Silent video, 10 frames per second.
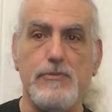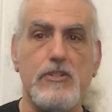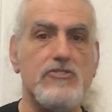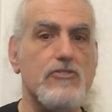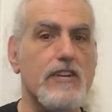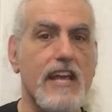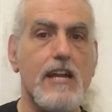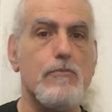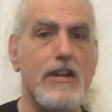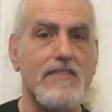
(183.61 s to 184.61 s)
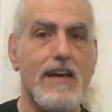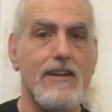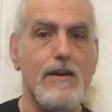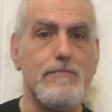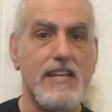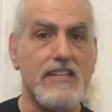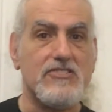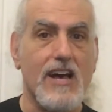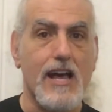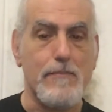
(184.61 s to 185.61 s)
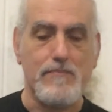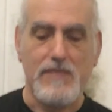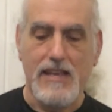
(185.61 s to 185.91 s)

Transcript: because learning how to break that up takes time.